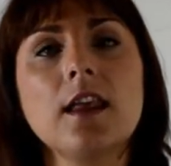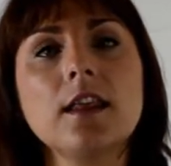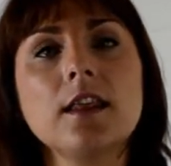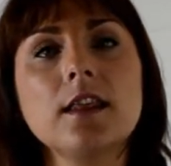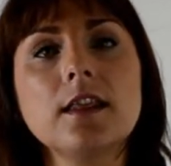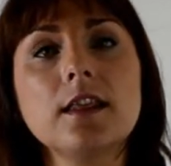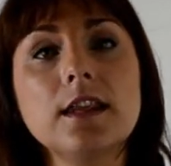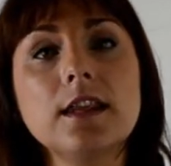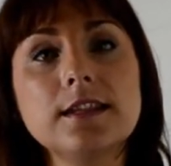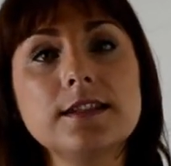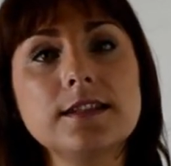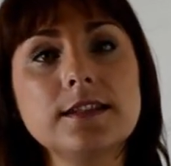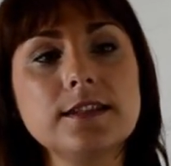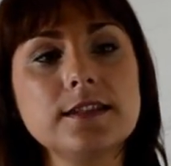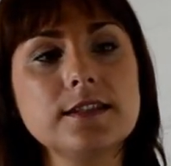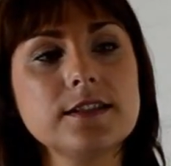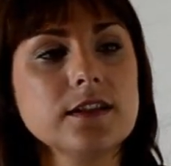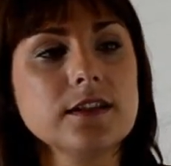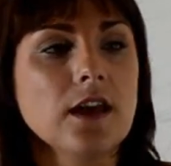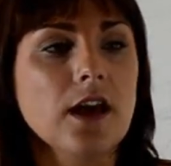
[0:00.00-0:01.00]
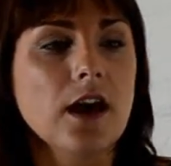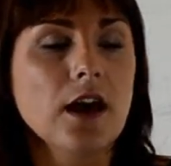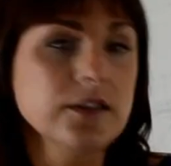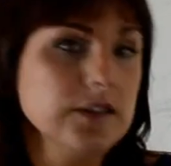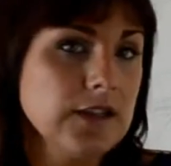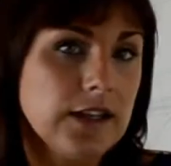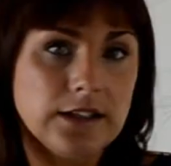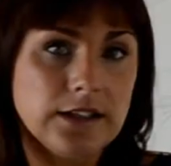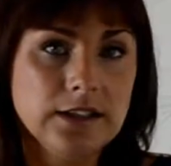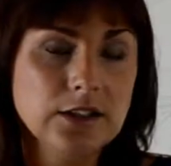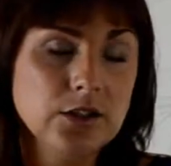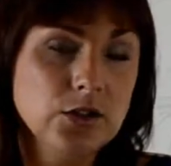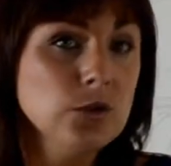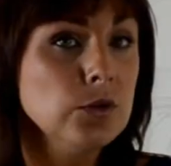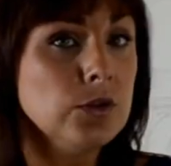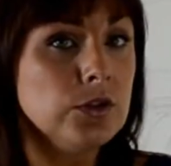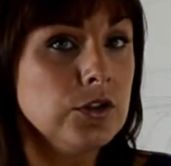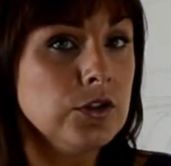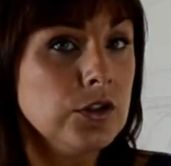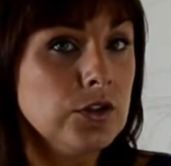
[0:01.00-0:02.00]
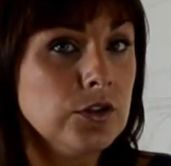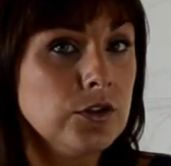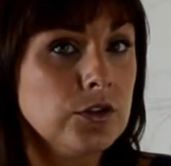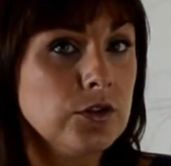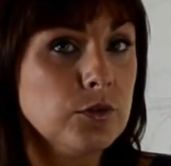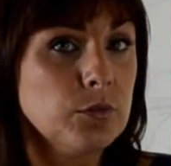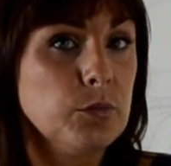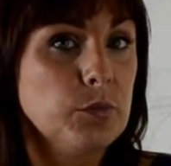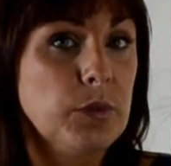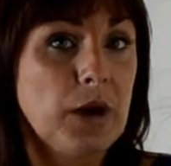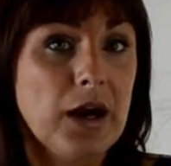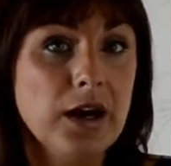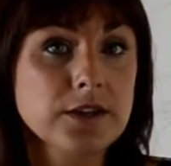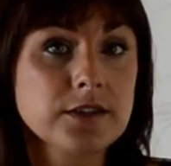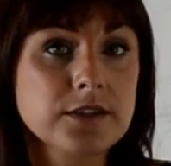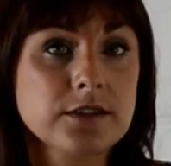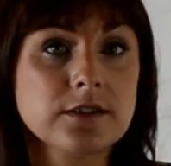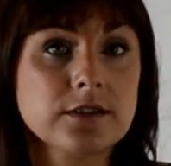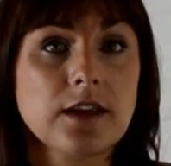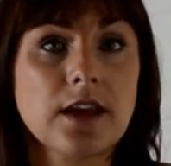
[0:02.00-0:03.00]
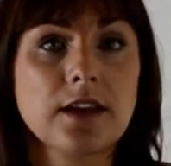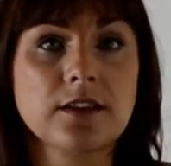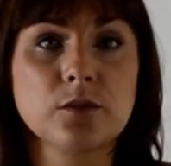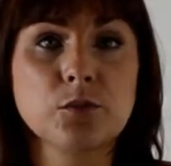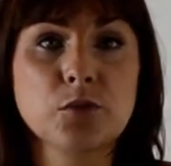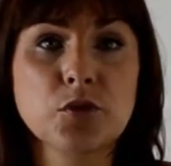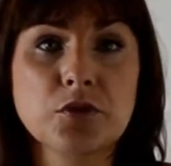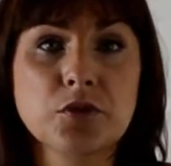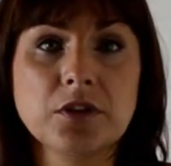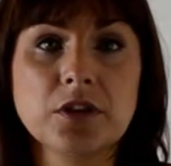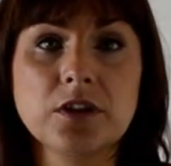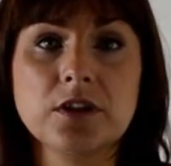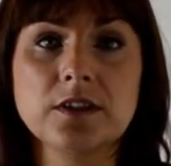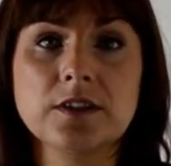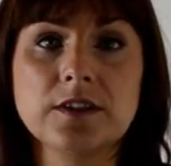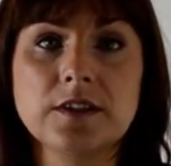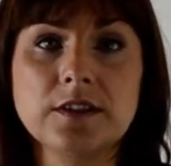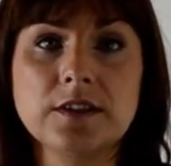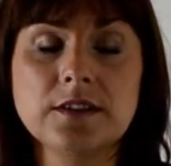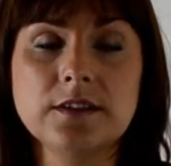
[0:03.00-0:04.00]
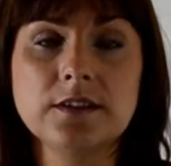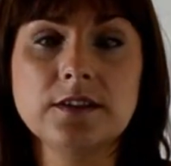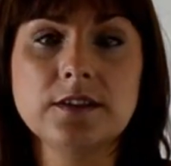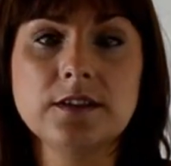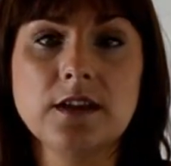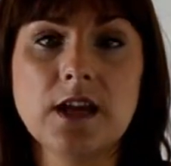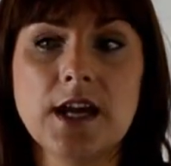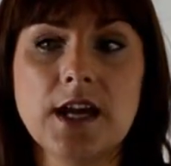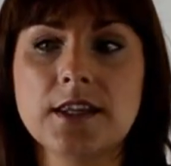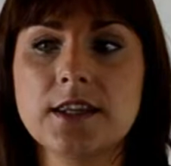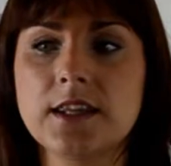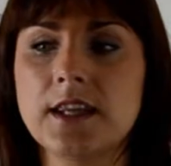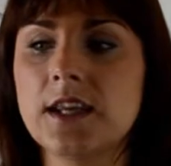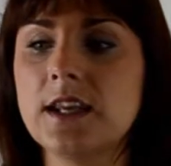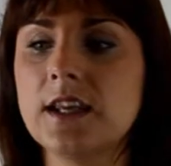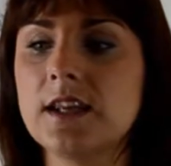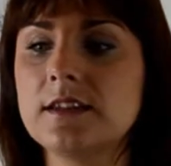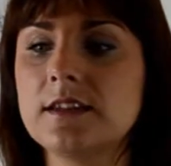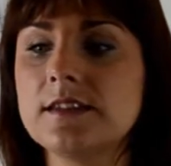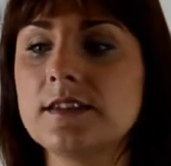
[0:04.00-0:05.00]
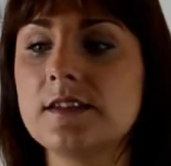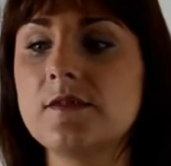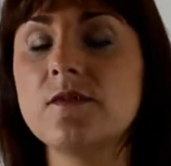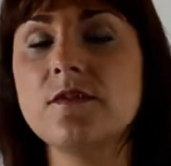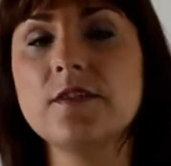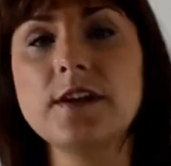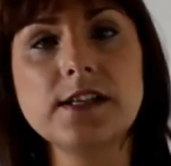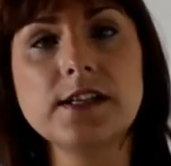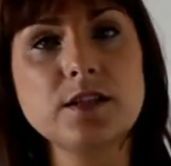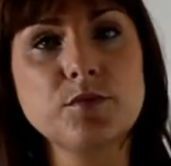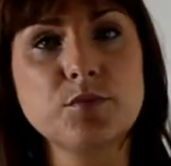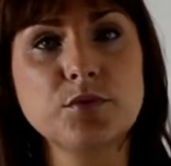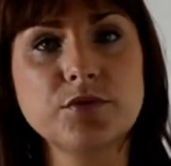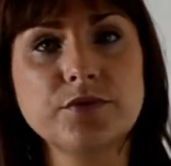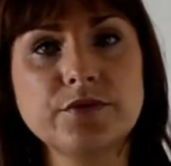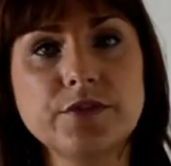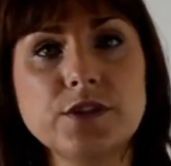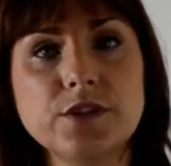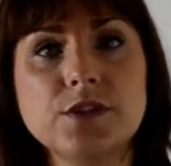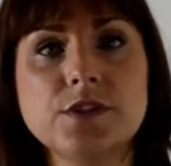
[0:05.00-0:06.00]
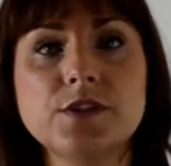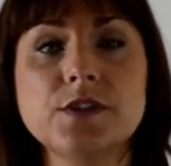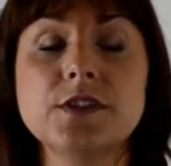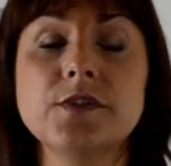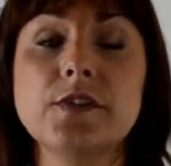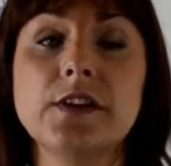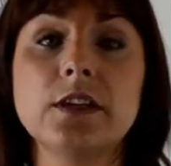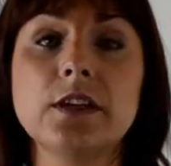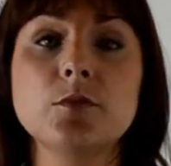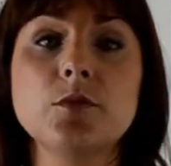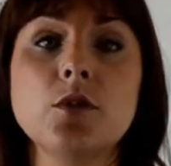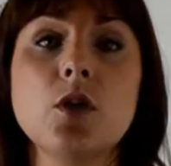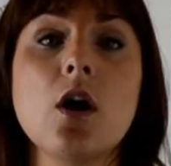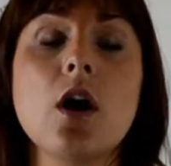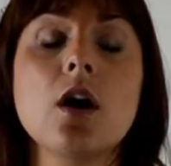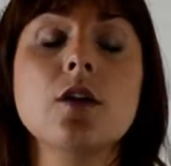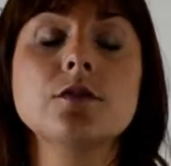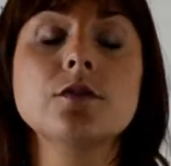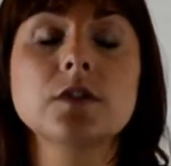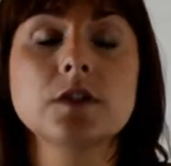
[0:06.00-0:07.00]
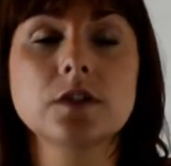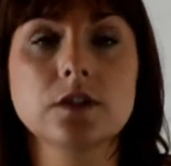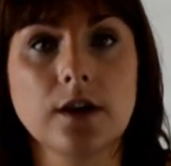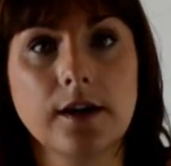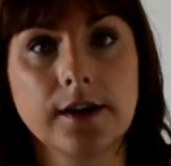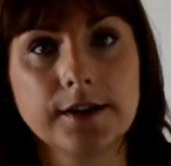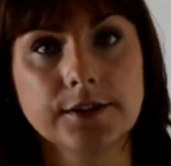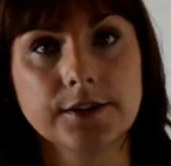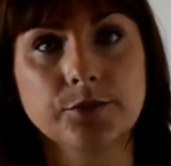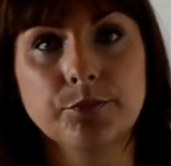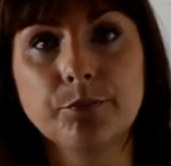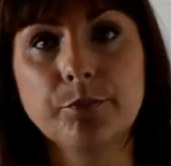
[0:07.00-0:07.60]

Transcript: This is a technique you can use, but as a mural artist, I think it's invaluable for you to develop your own style.